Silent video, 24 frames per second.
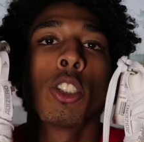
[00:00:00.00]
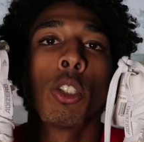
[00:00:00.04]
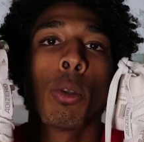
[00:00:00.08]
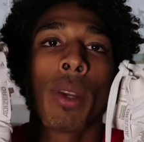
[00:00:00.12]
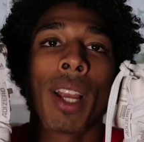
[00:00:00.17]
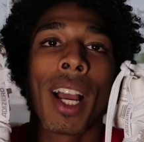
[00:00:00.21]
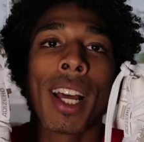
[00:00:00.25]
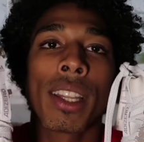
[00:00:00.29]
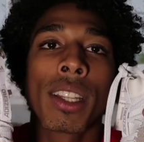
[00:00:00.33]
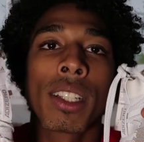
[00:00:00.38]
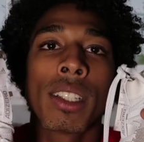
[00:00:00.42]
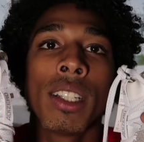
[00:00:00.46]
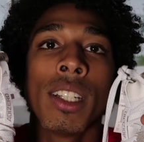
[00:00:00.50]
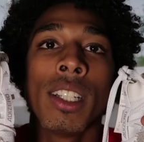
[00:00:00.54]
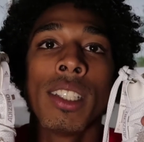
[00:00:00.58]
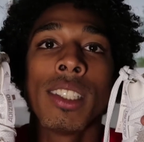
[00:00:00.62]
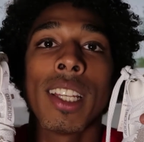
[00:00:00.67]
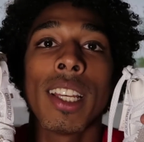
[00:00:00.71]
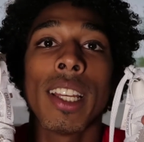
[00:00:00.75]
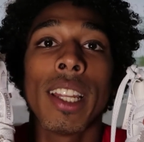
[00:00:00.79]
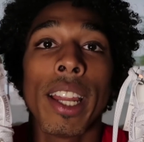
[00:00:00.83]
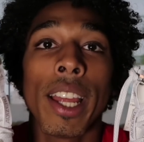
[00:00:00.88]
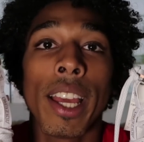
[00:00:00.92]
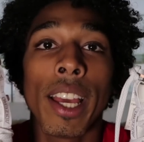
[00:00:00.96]
So we got the
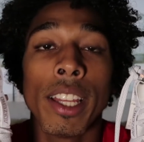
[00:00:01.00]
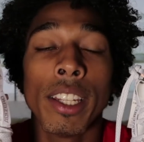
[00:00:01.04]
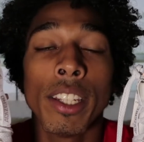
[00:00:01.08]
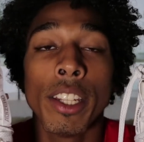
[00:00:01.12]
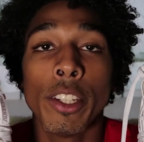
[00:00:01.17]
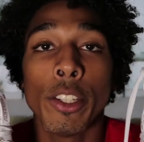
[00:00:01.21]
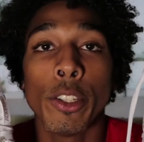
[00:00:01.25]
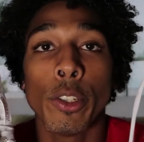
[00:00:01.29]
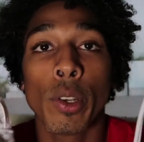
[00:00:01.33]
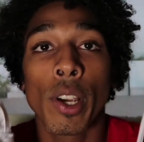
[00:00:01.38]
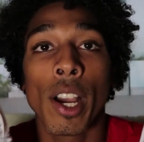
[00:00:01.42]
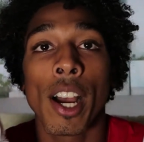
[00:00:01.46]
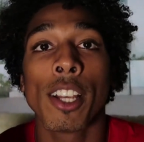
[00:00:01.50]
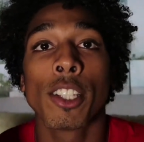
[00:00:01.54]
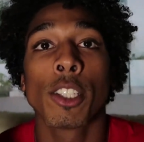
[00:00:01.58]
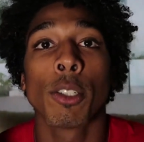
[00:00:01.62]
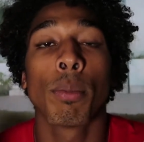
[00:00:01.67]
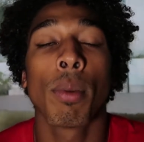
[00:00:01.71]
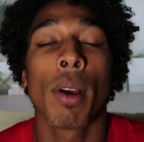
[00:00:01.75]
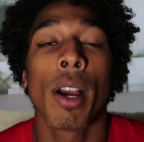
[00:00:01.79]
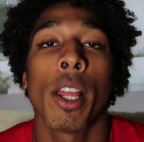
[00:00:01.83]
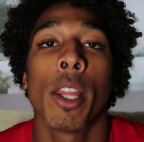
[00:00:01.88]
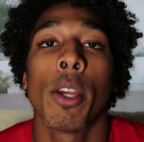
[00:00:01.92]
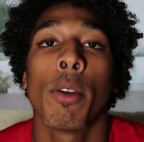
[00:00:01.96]
cleats in hand and you guys
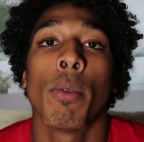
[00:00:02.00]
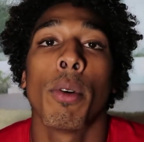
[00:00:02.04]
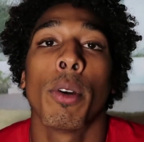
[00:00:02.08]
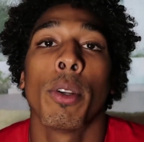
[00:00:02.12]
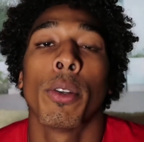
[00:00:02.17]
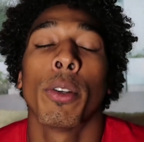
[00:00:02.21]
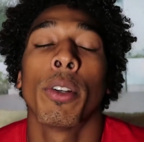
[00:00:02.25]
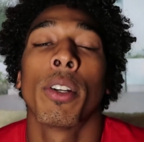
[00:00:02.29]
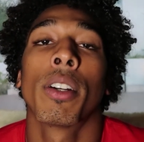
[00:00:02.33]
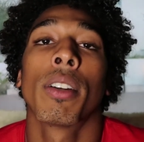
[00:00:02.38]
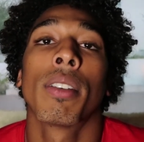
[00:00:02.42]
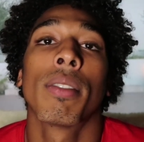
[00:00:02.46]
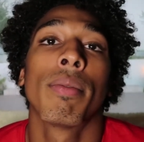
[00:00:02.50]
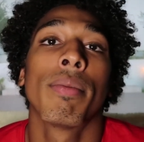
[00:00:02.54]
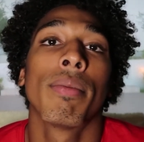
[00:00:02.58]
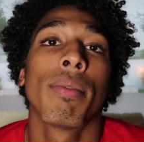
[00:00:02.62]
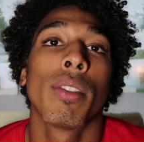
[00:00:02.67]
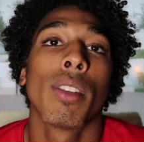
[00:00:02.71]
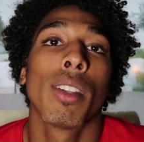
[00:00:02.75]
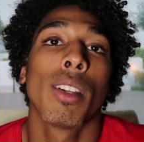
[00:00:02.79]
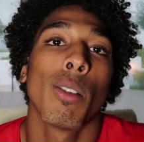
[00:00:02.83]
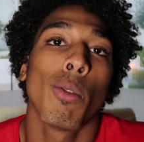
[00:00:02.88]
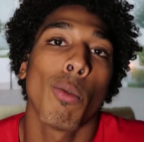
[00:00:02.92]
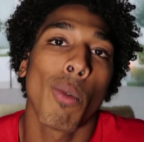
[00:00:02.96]
are probably wondering,
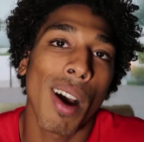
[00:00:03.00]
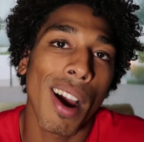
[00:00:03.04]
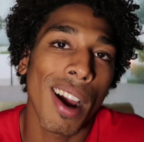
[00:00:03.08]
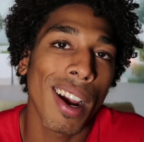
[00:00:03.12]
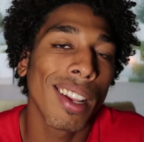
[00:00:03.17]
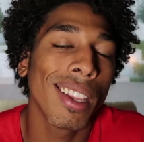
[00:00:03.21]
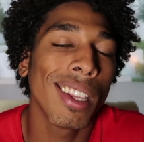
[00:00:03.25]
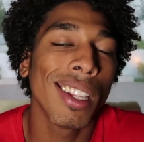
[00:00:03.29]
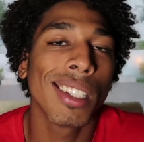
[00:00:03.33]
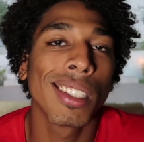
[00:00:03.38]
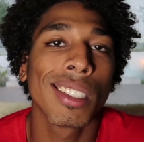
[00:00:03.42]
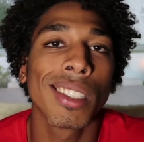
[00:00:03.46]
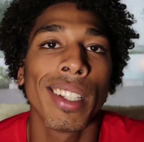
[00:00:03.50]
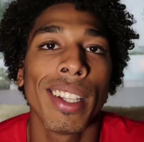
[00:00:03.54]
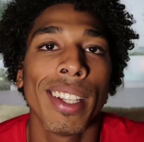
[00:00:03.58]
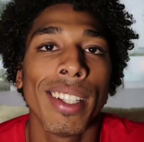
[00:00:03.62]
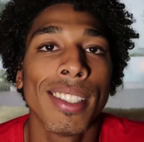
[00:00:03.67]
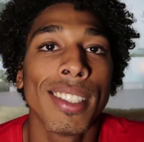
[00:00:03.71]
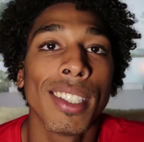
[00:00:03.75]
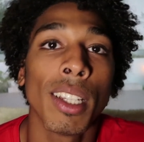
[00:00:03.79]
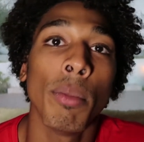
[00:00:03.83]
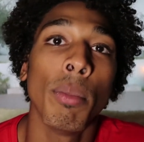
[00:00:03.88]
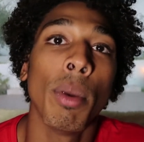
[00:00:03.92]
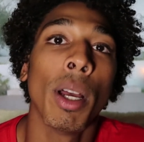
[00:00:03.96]
why are these
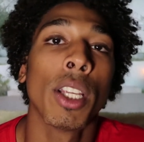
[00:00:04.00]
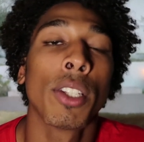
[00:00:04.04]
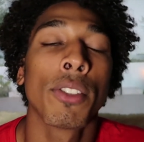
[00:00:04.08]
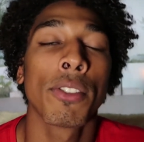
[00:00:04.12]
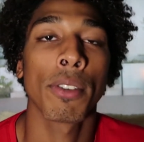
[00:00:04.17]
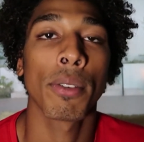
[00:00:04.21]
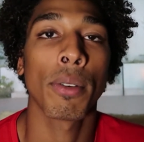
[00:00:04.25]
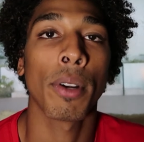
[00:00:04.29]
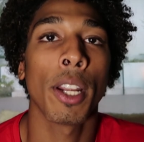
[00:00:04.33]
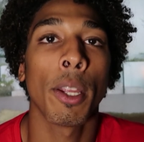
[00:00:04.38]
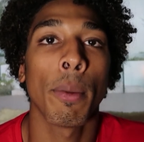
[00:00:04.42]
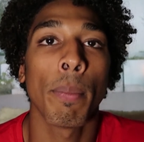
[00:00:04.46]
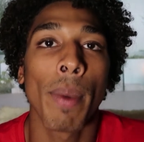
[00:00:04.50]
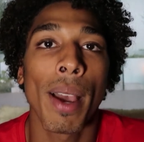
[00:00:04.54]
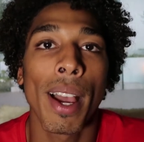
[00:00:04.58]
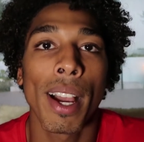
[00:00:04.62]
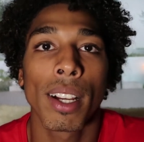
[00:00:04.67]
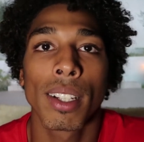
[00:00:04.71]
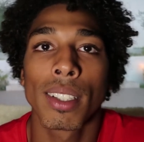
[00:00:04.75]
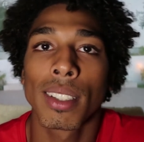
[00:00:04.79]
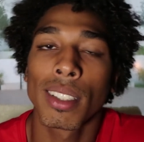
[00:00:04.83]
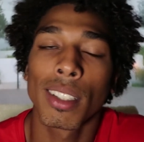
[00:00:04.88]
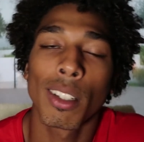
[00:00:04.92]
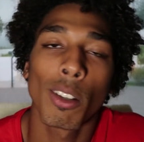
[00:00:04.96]
cleats the best for running
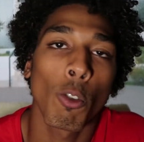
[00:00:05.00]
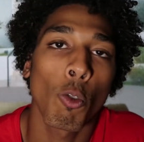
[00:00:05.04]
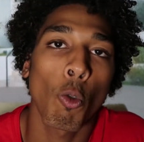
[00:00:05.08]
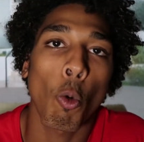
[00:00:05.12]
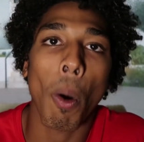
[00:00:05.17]
backs?